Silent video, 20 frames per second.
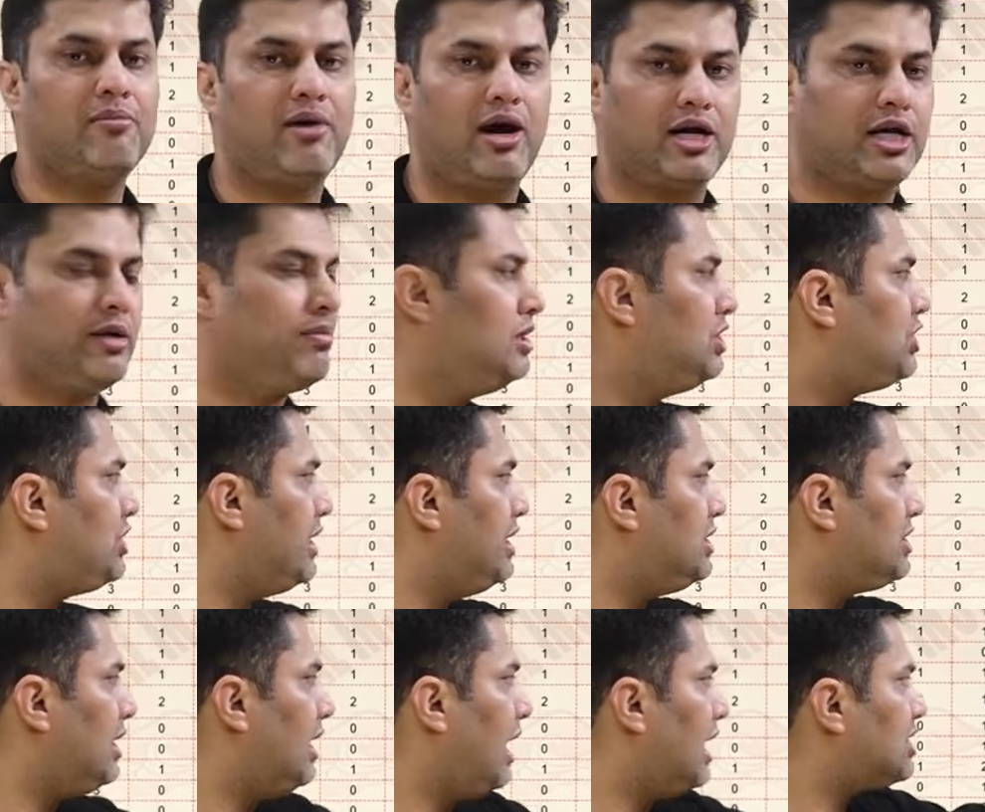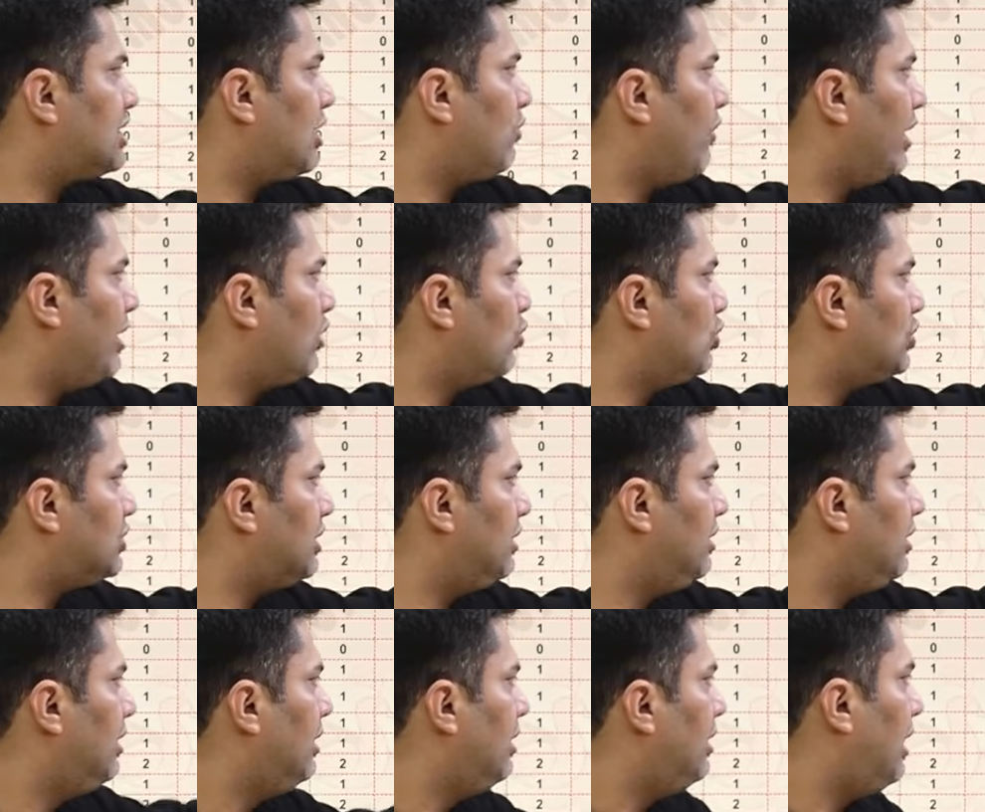remarkable change. Last year 1
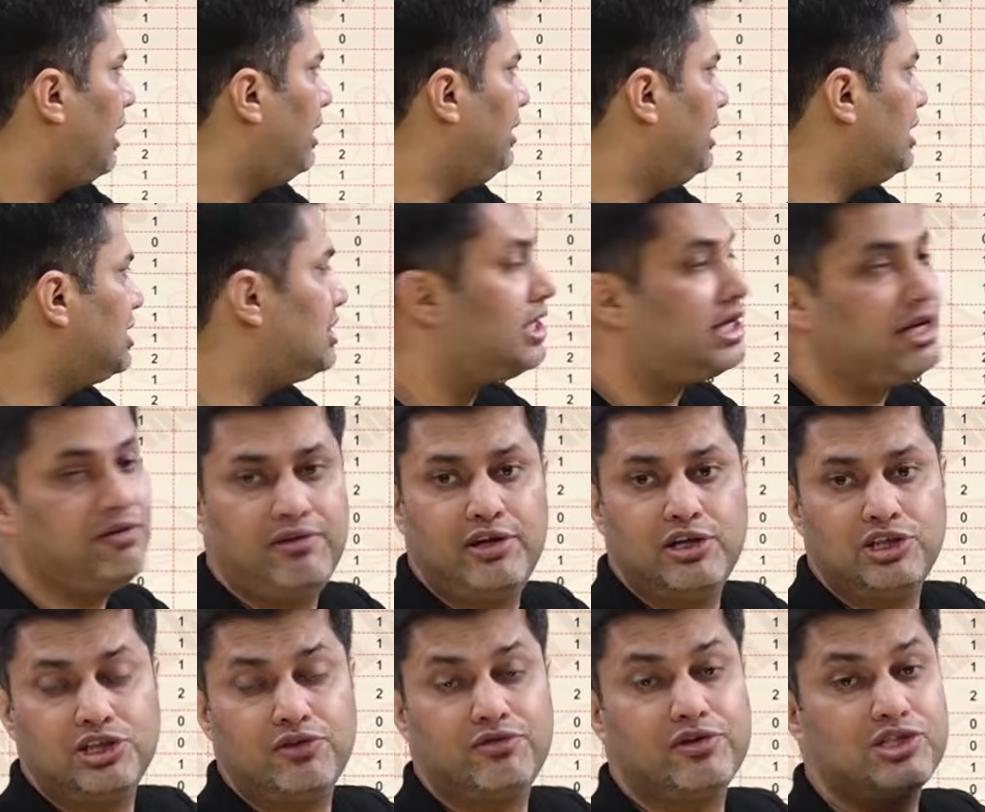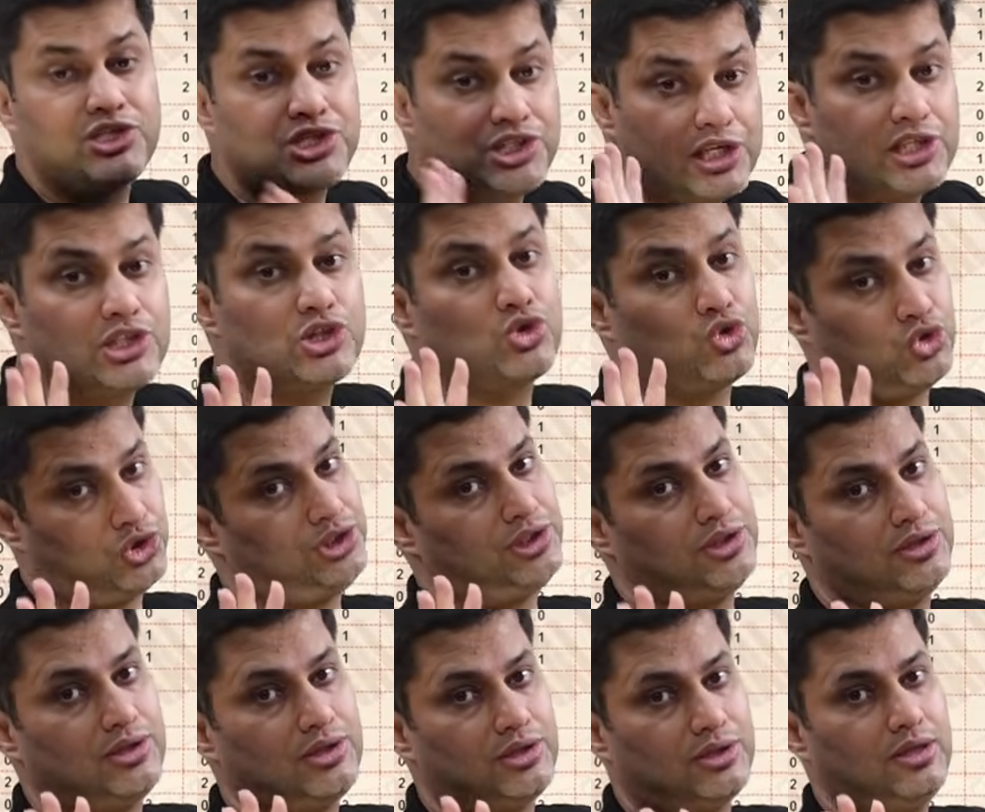question and this year evening shift 6
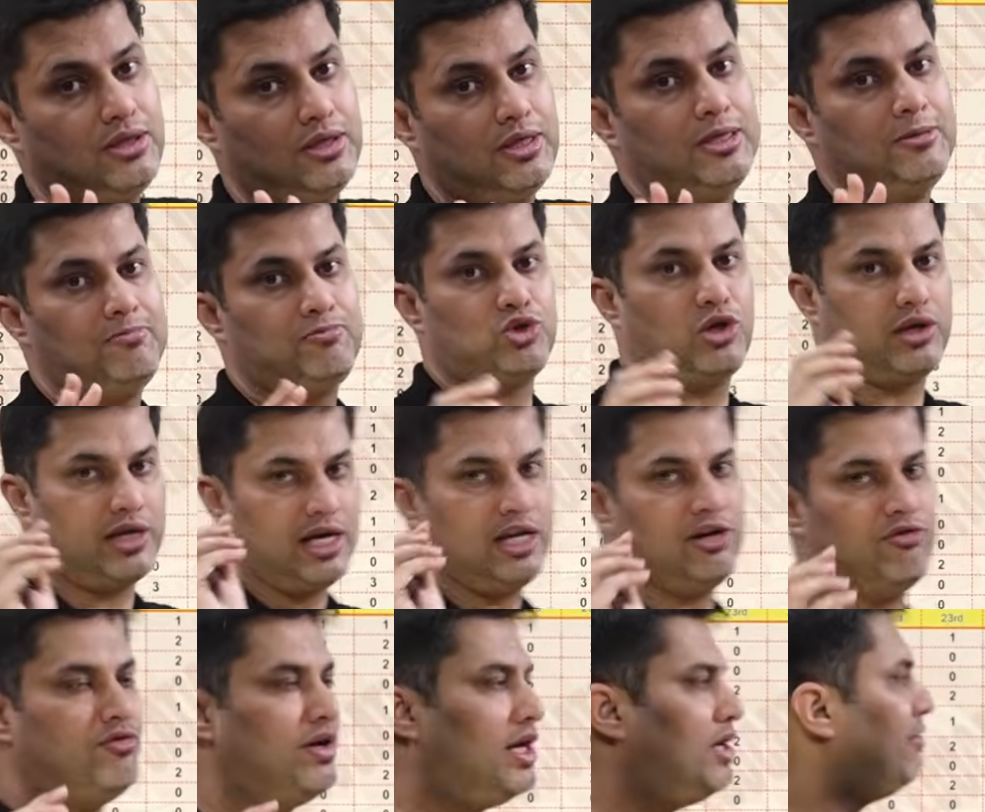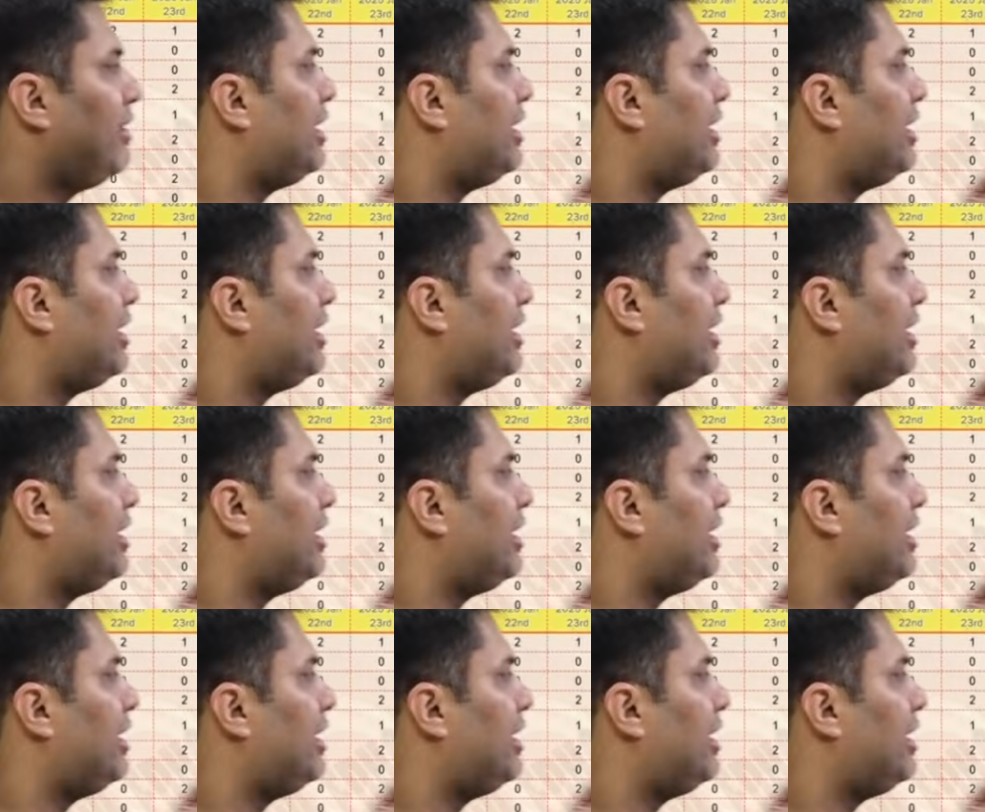questions. So again a very